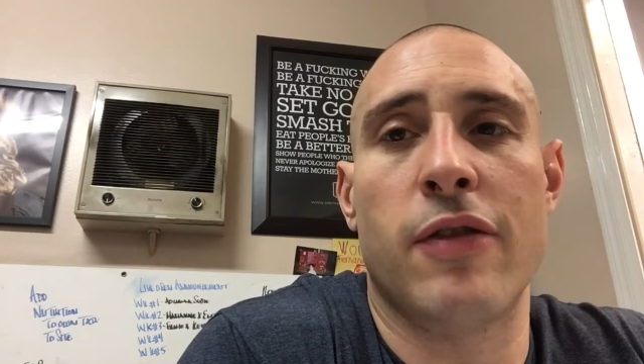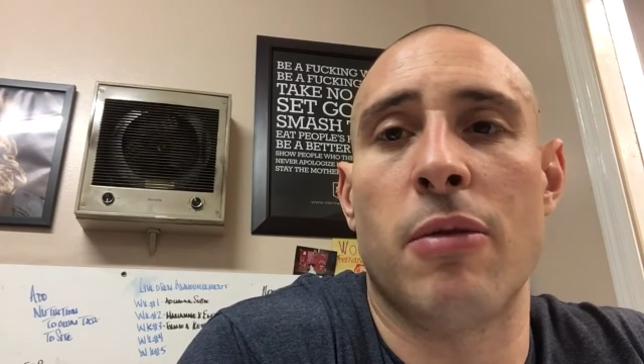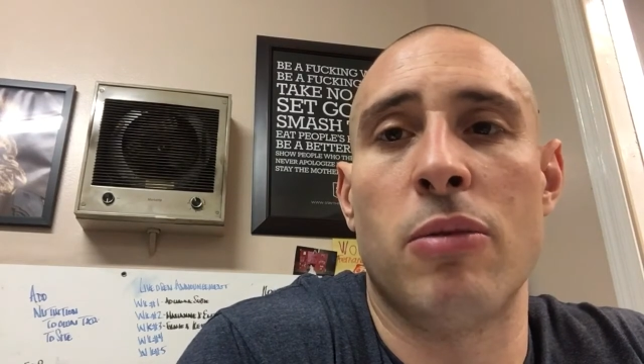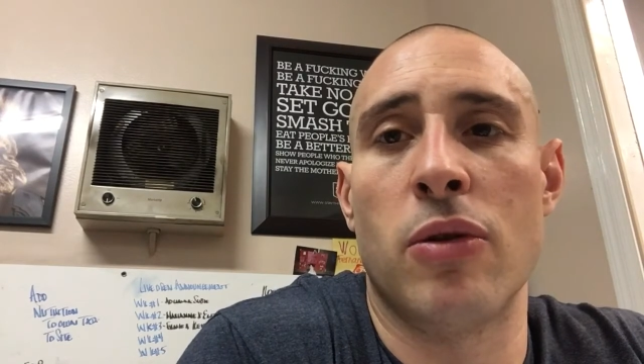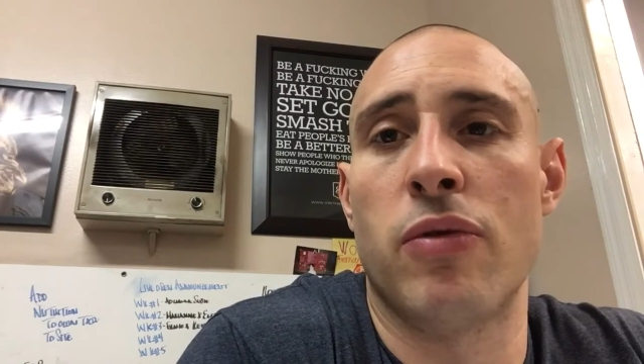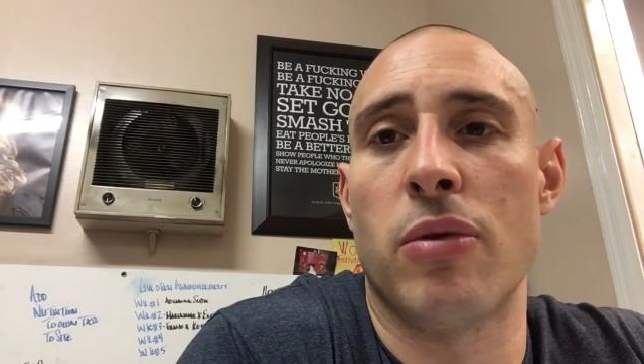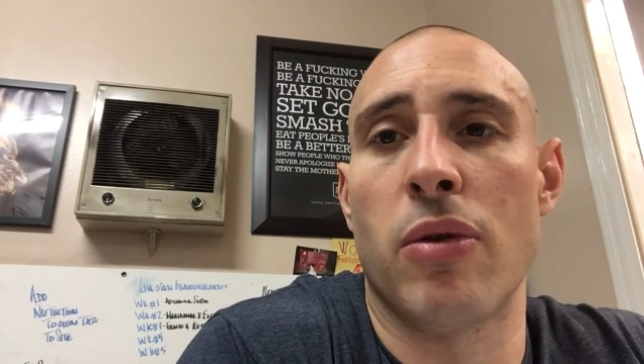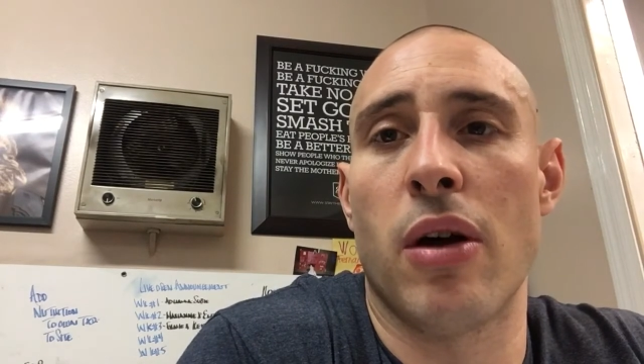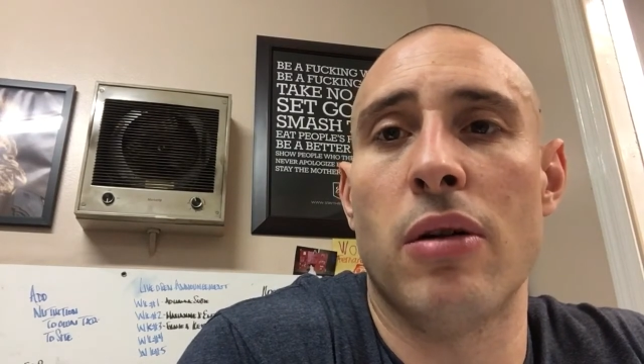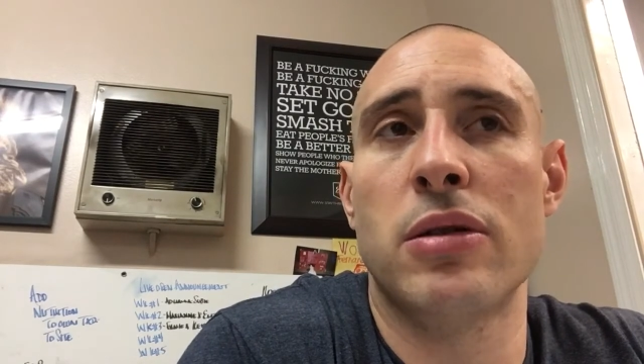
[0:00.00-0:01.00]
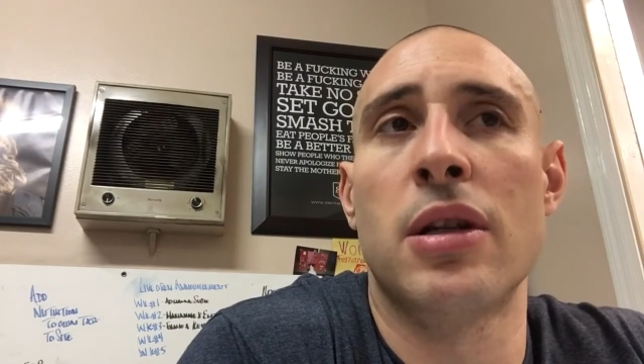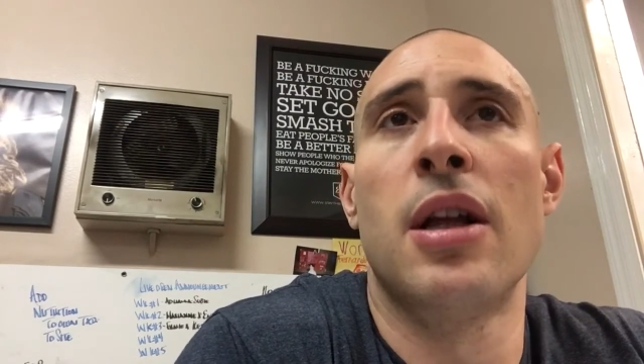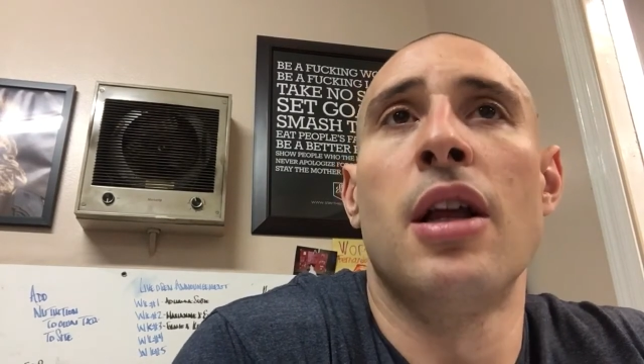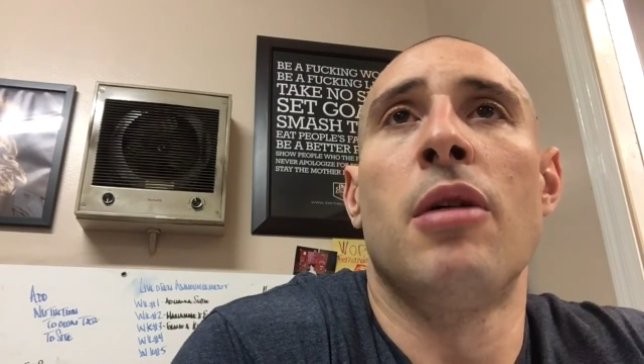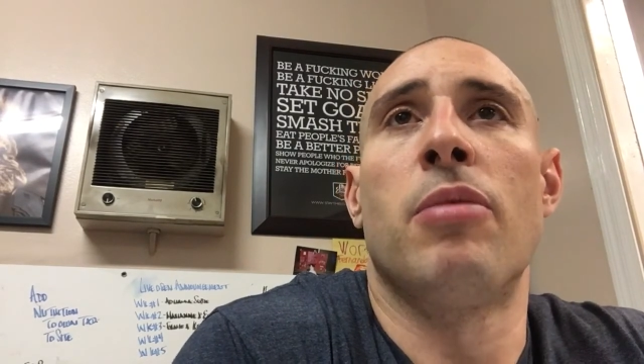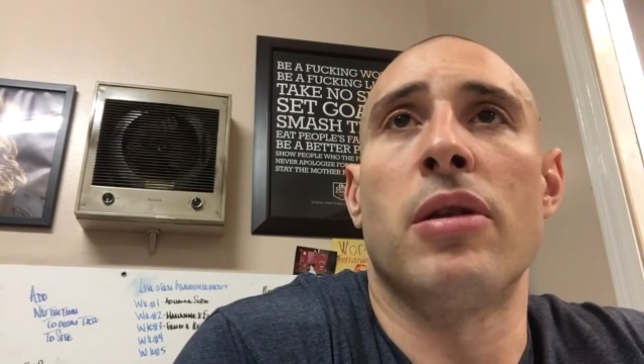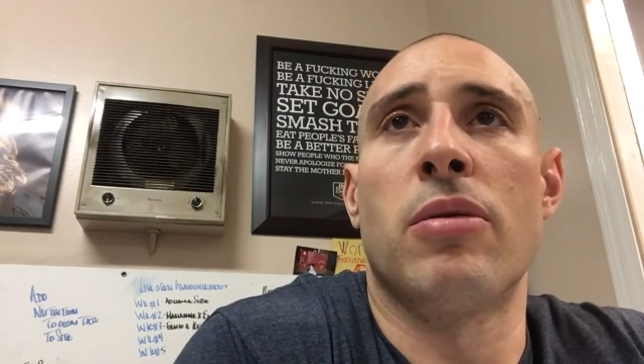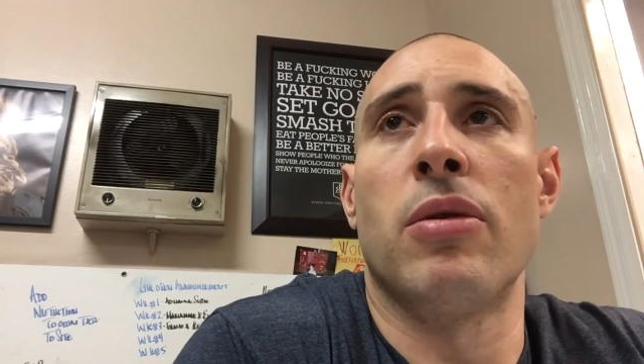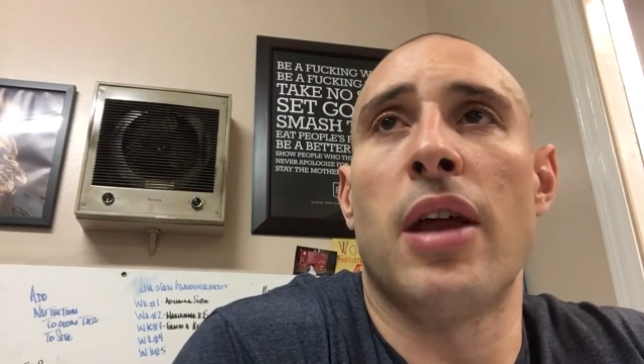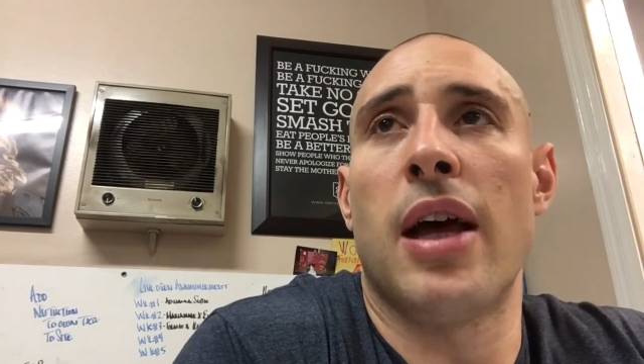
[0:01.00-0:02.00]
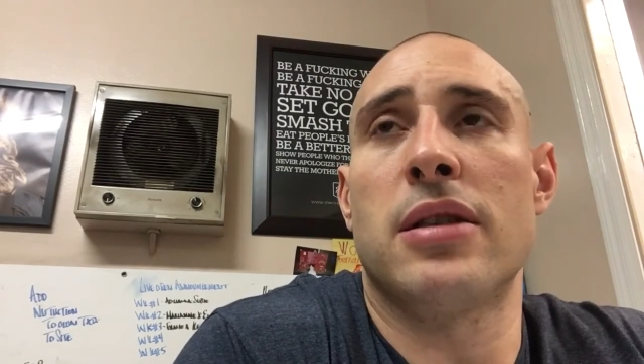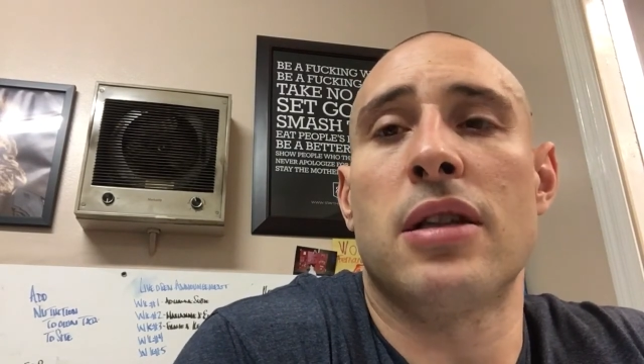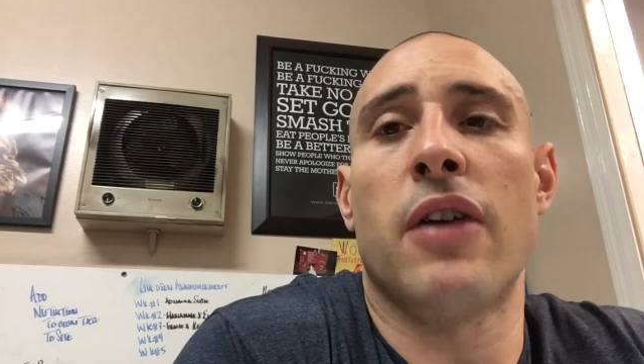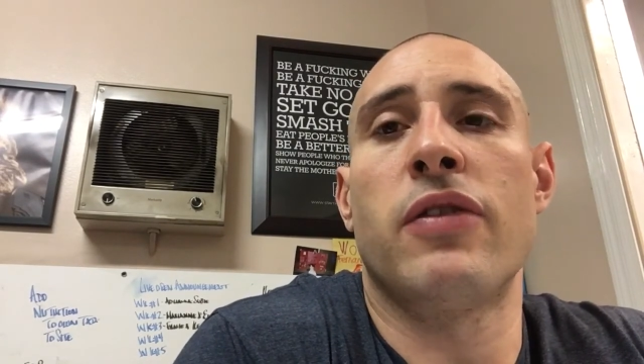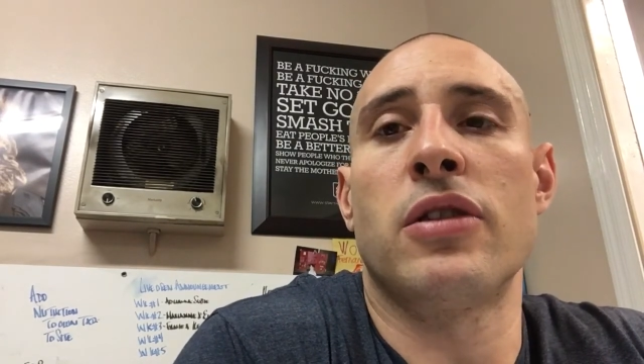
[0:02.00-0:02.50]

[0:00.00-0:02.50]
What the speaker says: have to move through those. But through that stuff,